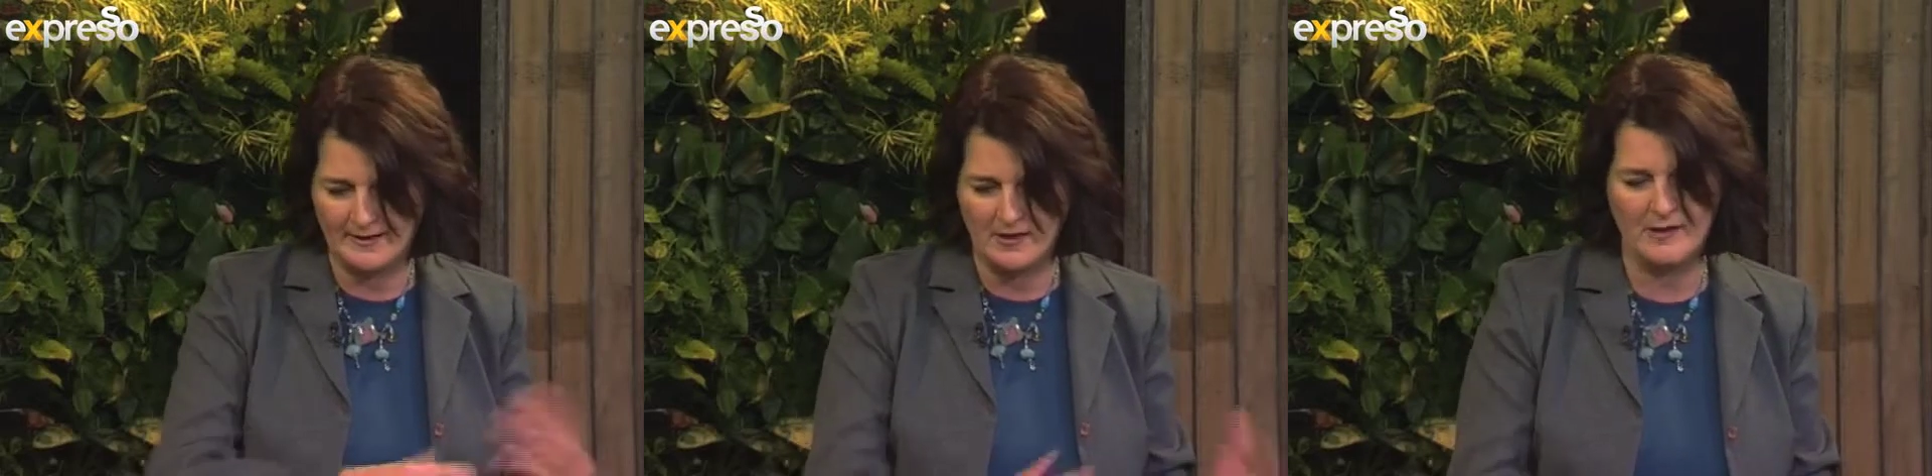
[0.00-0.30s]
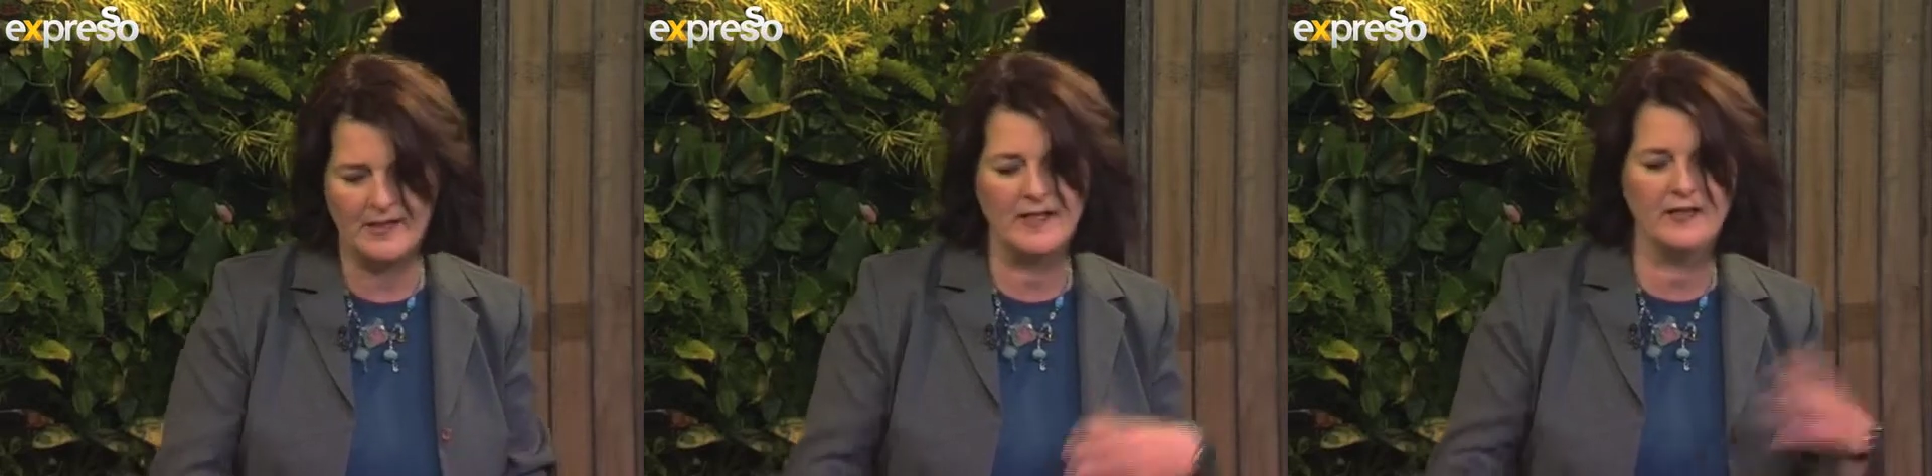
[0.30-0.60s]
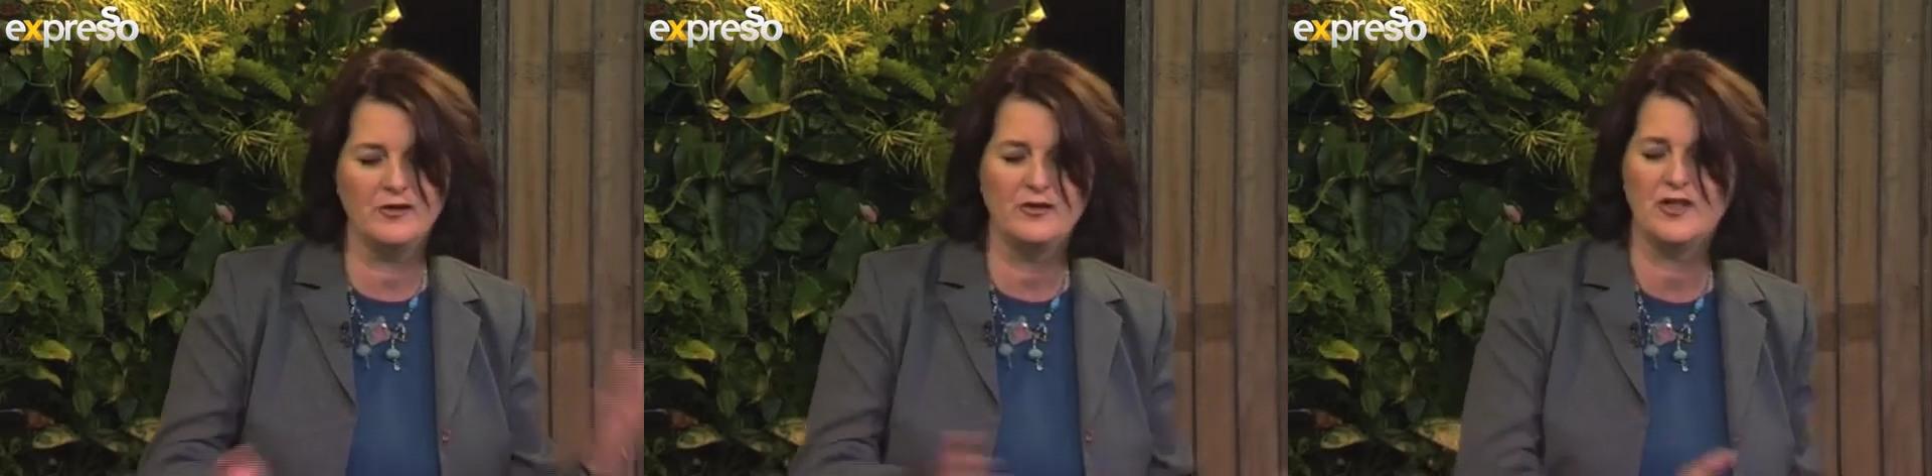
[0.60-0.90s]
you know that
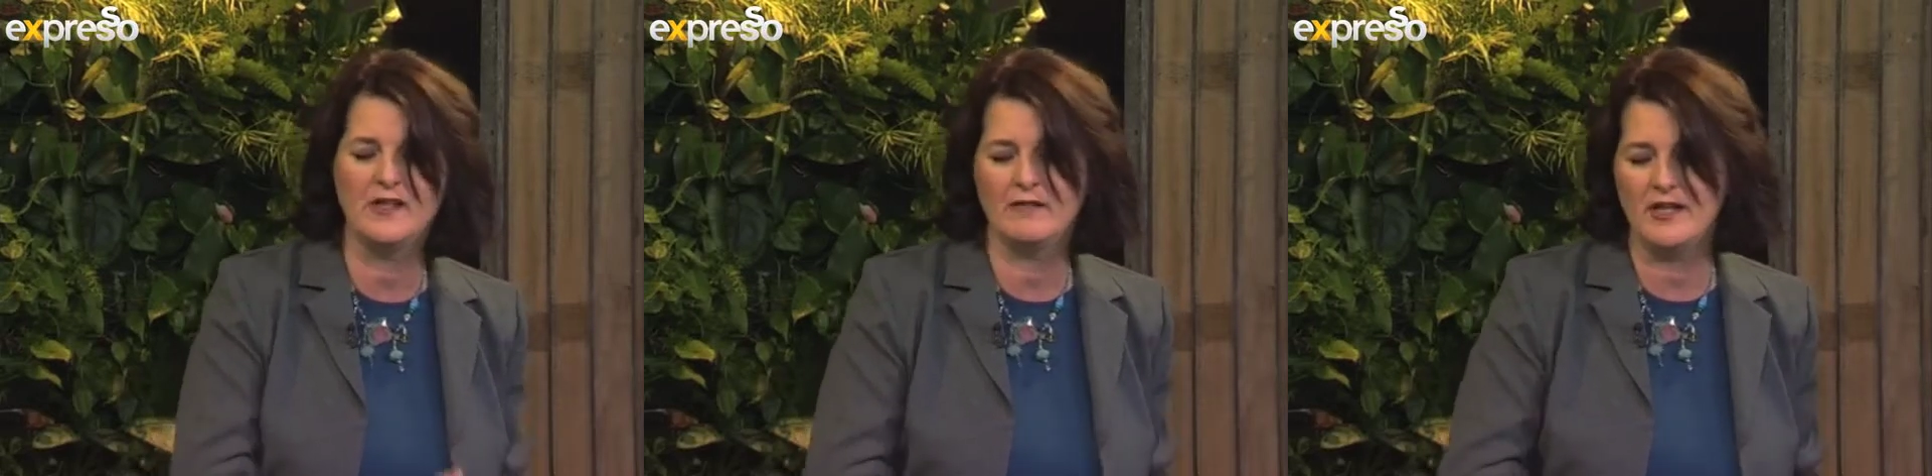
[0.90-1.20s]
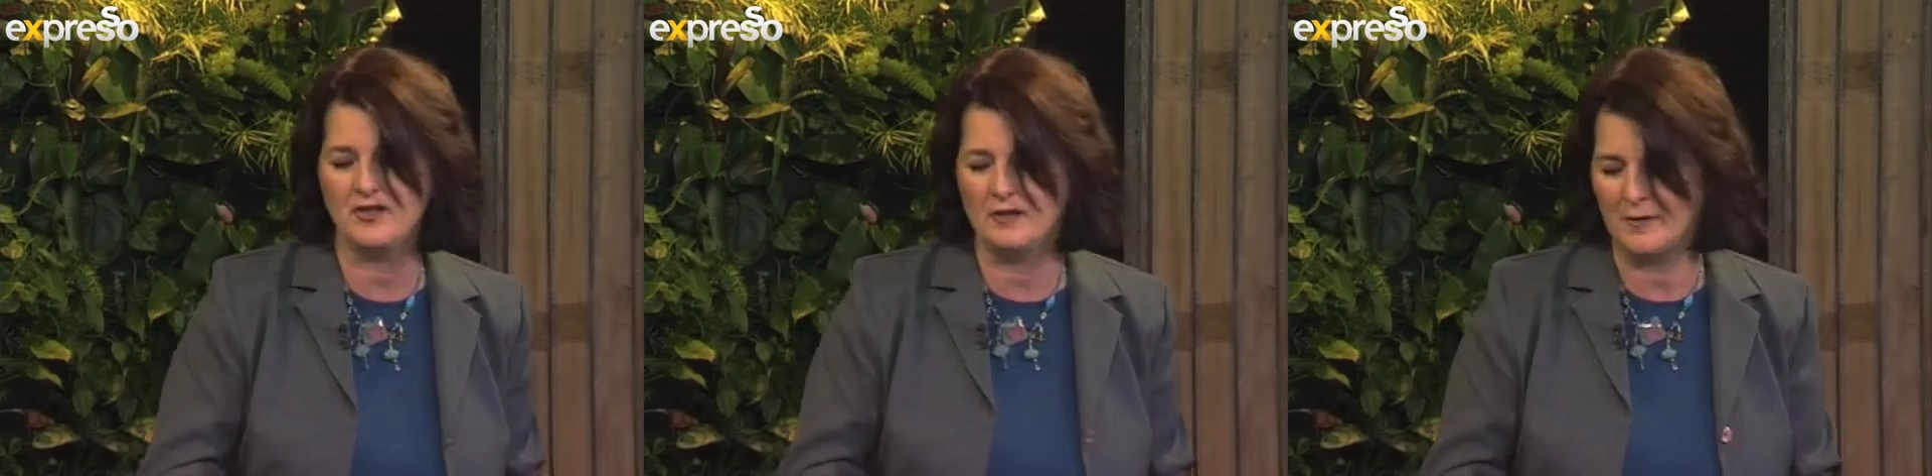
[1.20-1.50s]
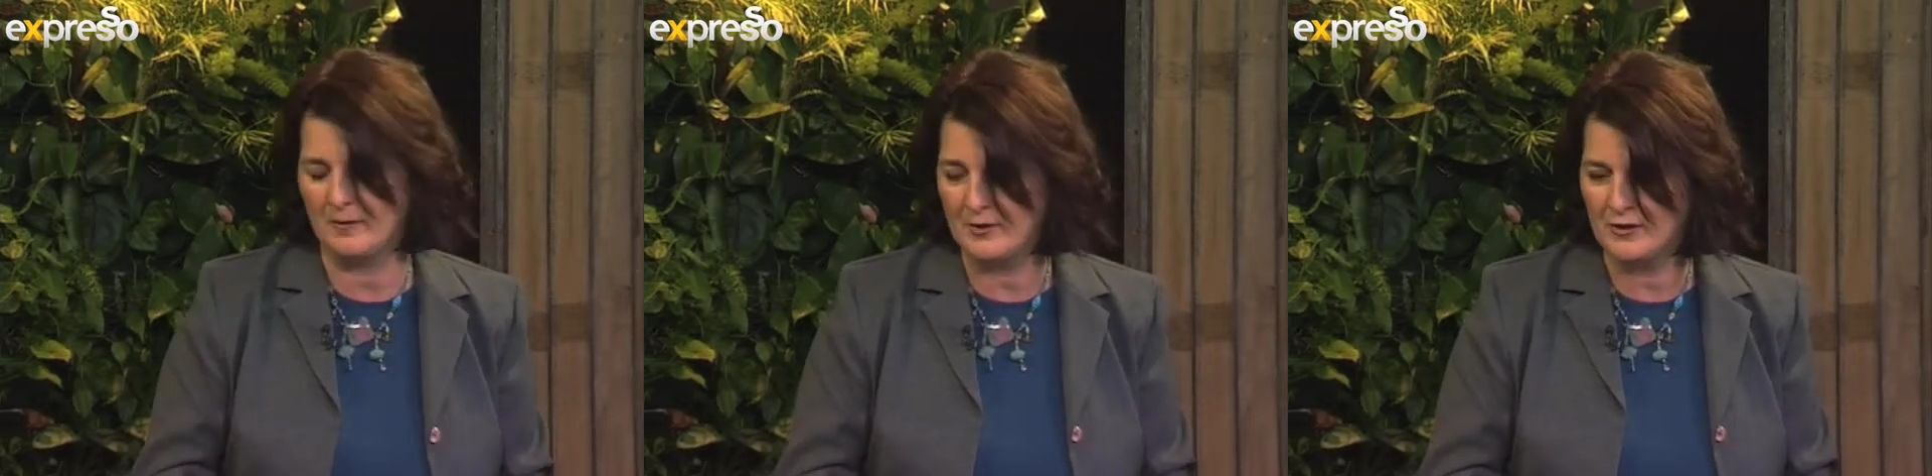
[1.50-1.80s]
get a new generation of
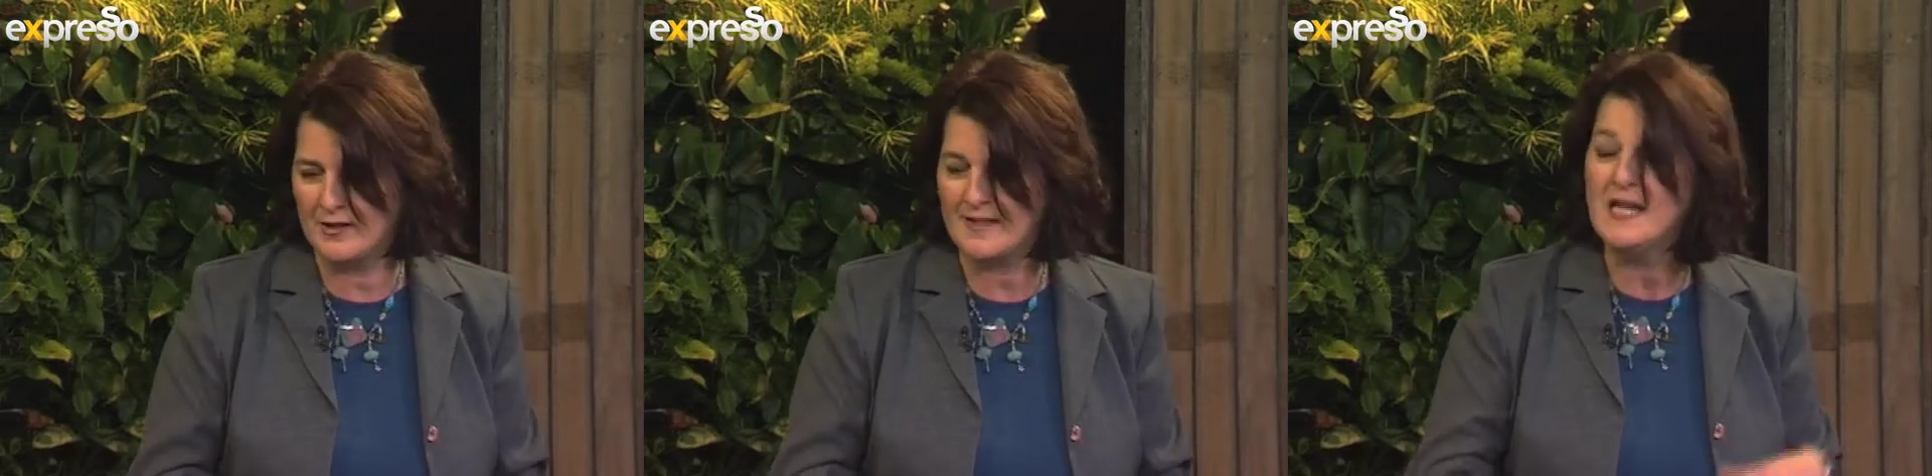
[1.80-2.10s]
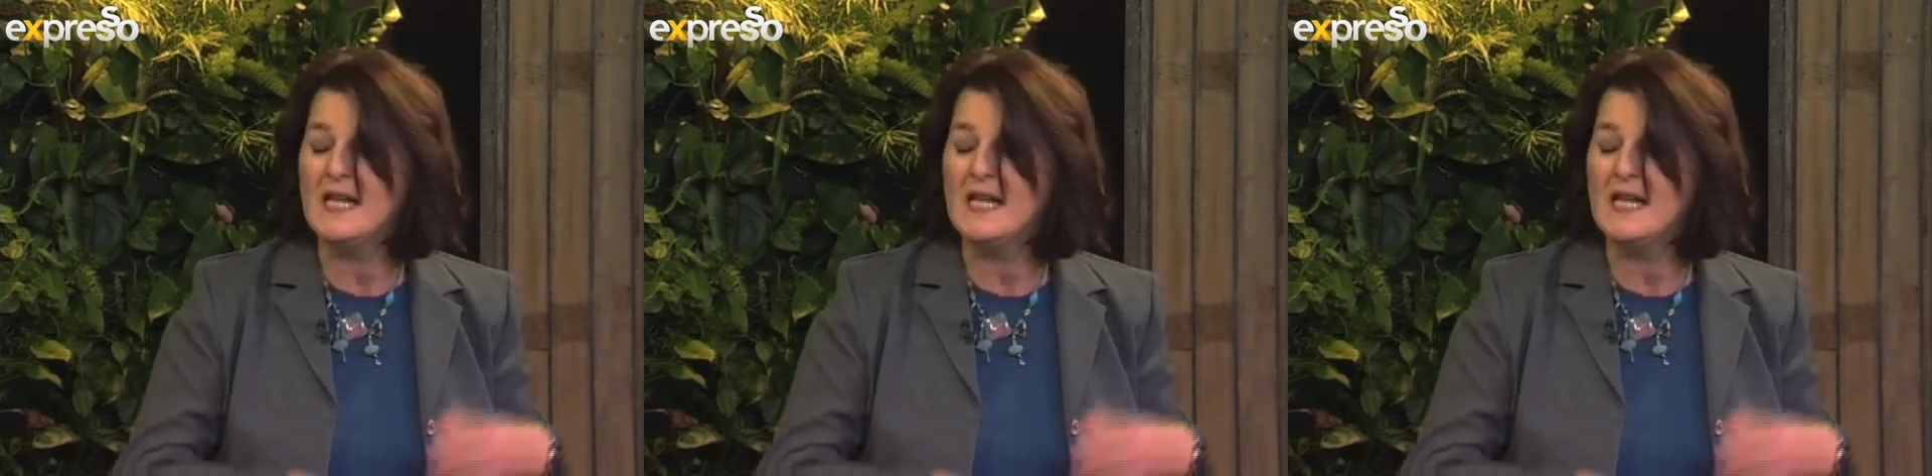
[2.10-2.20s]
computers.